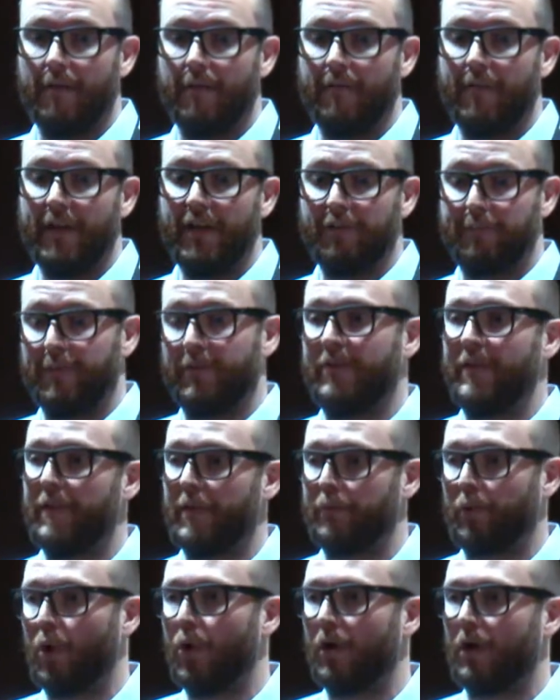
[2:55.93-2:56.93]
very
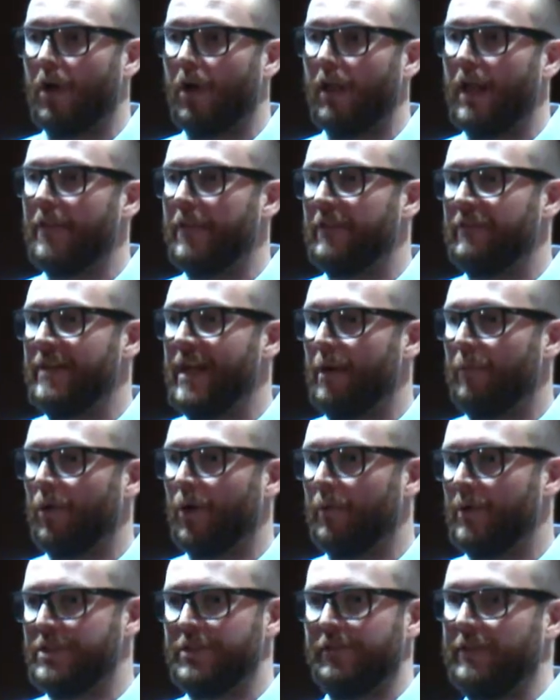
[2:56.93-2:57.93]
specific protocol on this
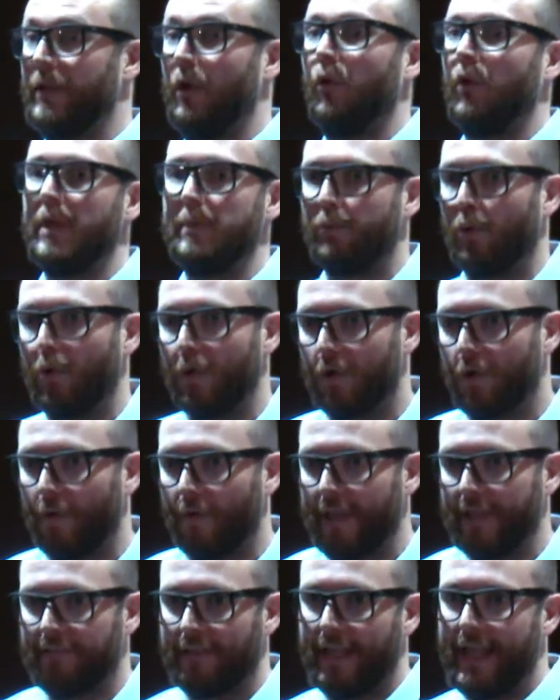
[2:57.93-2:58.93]
network, which is the only
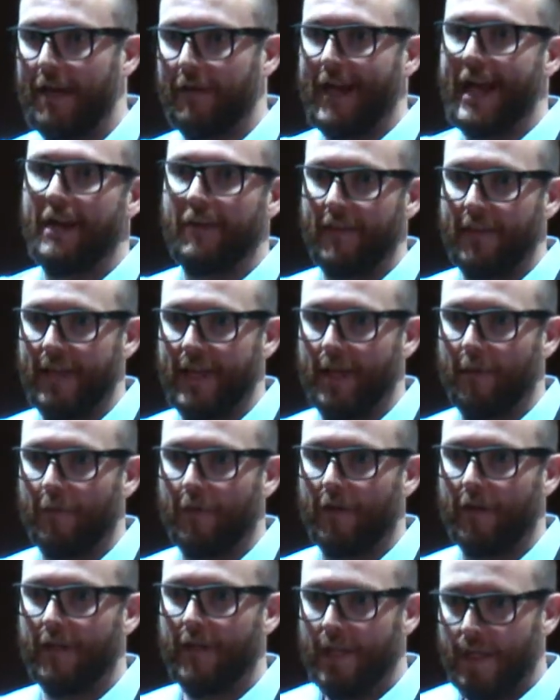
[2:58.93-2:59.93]
protocol that's allowed out of the
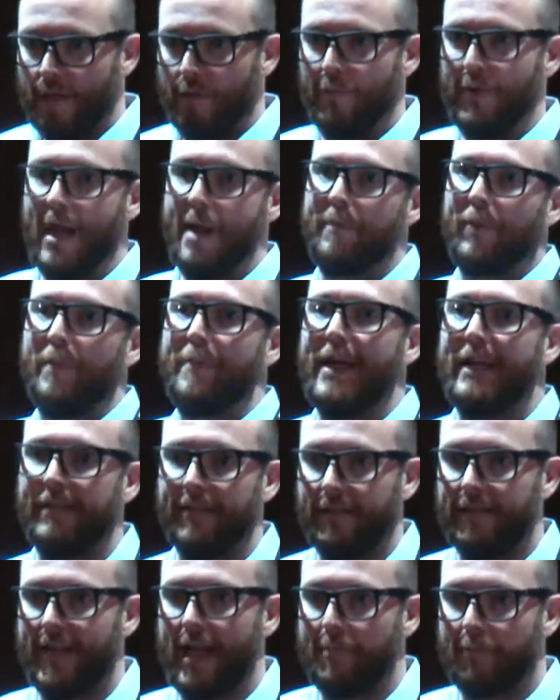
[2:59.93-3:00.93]
network. We
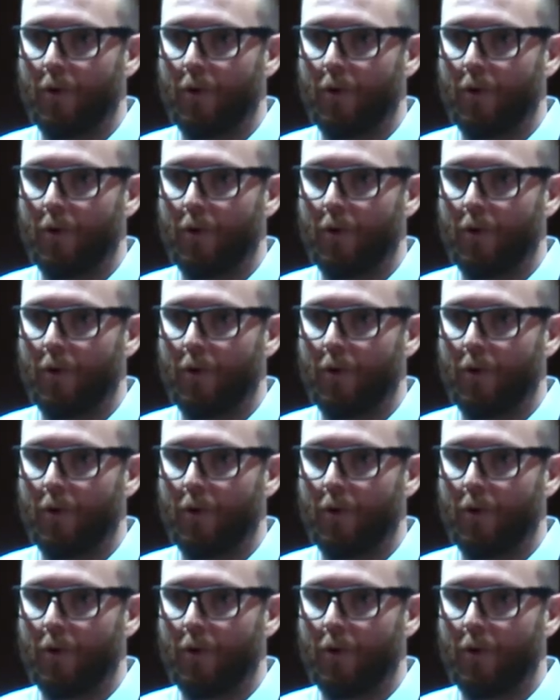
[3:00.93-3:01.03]
implemented that